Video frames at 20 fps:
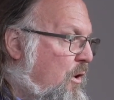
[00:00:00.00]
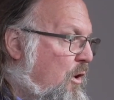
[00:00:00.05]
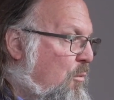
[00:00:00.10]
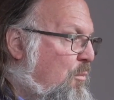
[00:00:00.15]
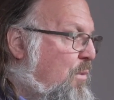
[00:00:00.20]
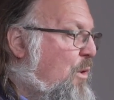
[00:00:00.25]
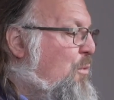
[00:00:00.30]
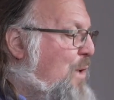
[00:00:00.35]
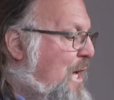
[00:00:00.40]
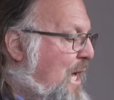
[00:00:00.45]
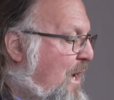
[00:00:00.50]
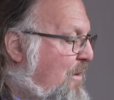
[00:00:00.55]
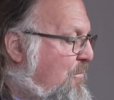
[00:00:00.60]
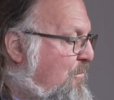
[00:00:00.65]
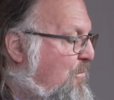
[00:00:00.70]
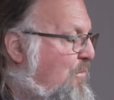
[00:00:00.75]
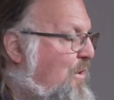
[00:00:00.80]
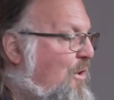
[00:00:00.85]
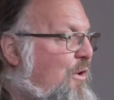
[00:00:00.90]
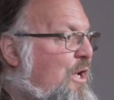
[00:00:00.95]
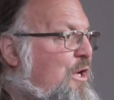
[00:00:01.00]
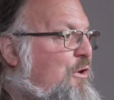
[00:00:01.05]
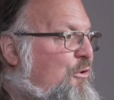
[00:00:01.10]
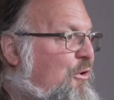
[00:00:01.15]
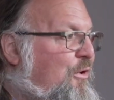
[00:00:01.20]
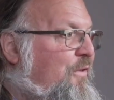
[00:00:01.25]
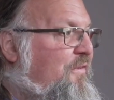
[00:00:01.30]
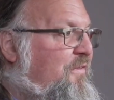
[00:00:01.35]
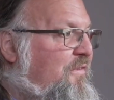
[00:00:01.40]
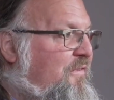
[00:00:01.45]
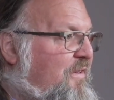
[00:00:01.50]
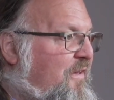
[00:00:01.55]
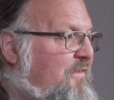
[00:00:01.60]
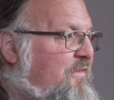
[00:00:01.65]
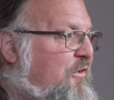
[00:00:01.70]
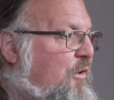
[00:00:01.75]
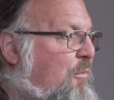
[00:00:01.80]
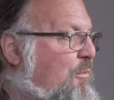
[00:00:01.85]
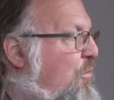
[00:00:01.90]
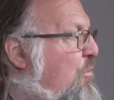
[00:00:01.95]
but we have very good
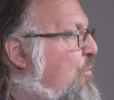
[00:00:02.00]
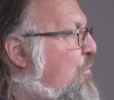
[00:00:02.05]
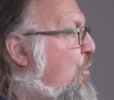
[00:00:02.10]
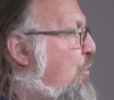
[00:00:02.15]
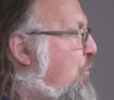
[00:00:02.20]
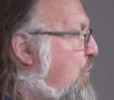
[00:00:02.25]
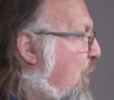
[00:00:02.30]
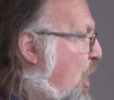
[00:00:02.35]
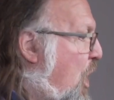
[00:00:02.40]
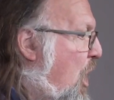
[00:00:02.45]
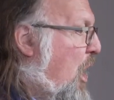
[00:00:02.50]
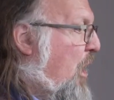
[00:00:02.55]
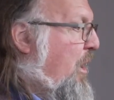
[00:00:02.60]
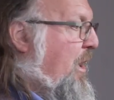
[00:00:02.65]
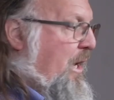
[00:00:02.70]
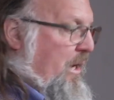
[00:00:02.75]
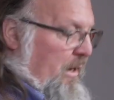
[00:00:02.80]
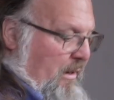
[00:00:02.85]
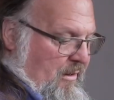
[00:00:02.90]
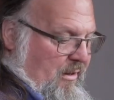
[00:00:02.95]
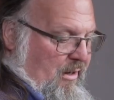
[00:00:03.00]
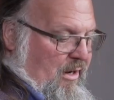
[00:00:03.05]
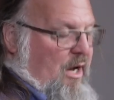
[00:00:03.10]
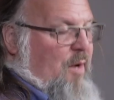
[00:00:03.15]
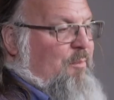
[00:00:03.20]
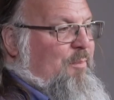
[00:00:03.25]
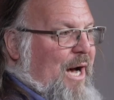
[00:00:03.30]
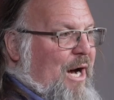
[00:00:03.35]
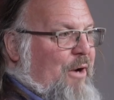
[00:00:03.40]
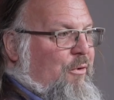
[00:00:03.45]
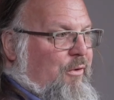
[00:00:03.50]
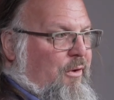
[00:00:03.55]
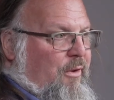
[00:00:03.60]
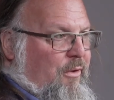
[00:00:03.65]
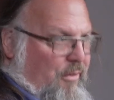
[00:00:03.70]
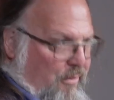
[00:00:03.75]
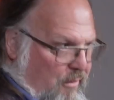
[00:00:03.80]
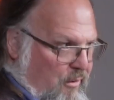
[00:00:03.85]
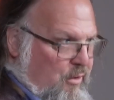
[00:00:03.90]
systems for talking about the